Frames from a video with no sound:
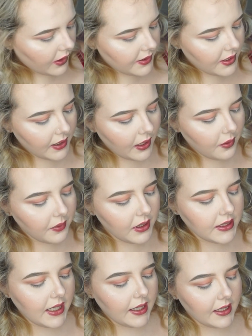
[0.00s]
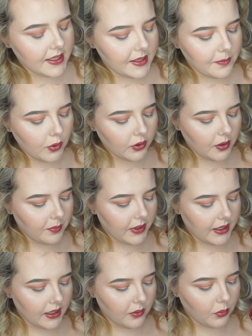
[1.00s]
So now I'm going to take a smaller
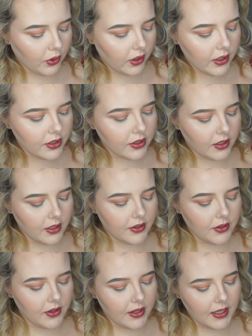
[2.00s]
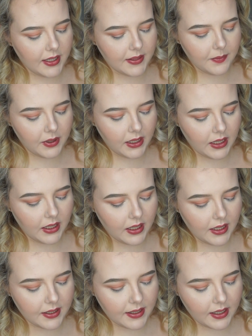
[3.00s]
blending brush. So this one
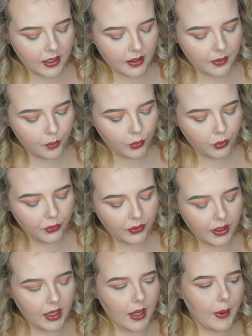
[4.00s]
here is the Morphe